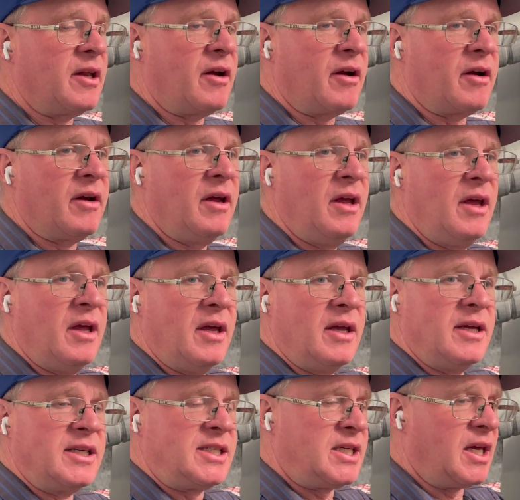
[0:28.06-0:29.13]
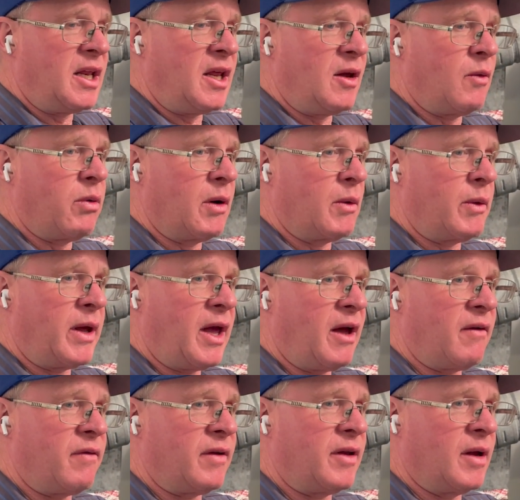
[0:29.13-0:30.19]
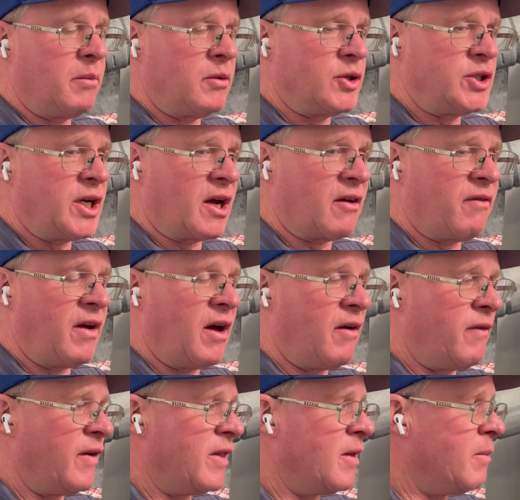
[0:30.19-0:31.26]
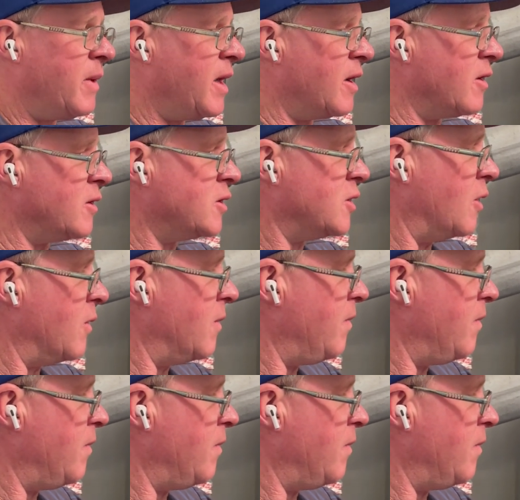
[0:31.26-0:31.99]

in our city where we have a double check valve at the meter. So